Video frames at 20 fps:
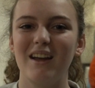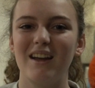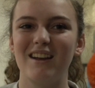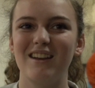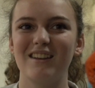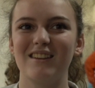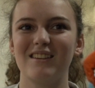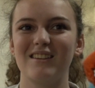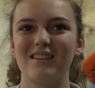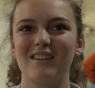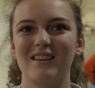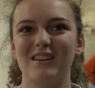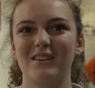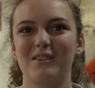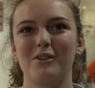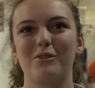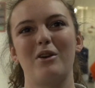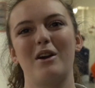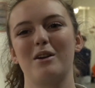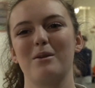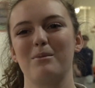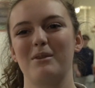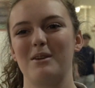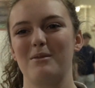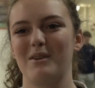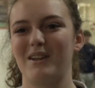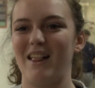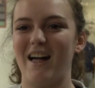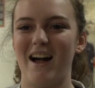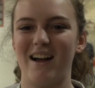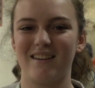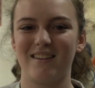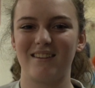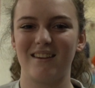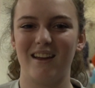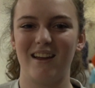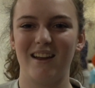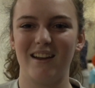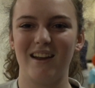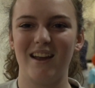is incredibly
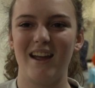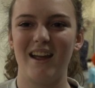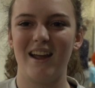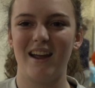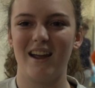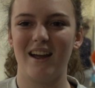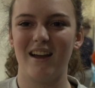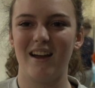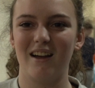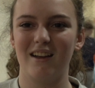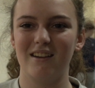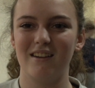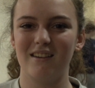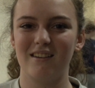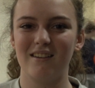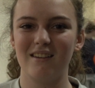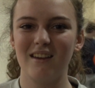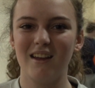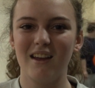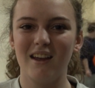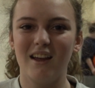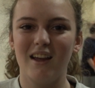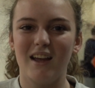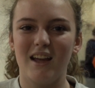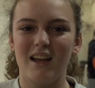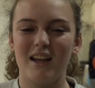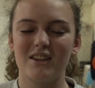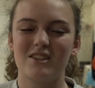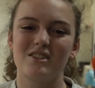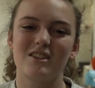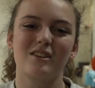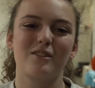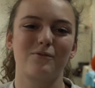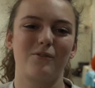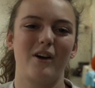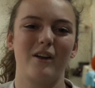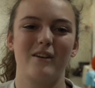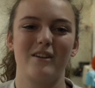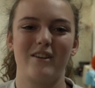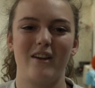relaxing and it's just
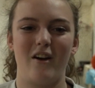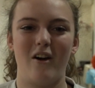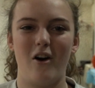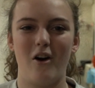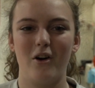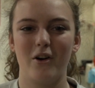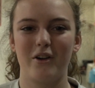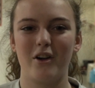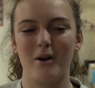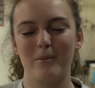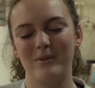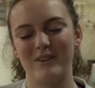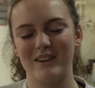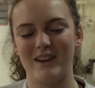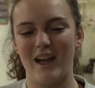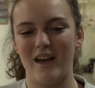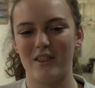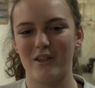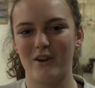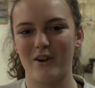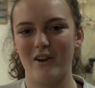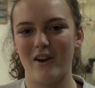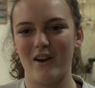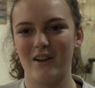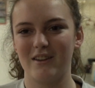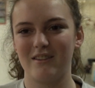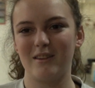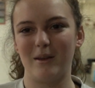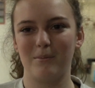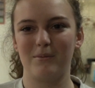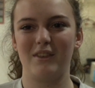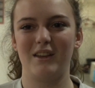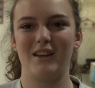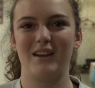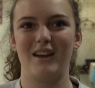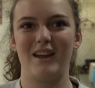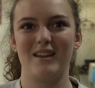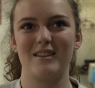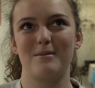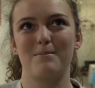fun to all come together on
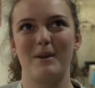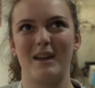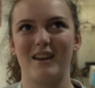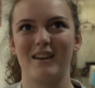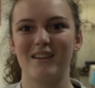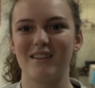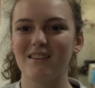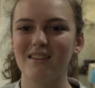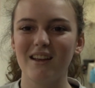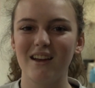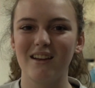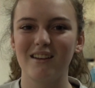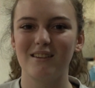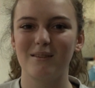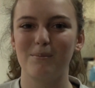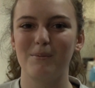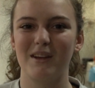something as big as this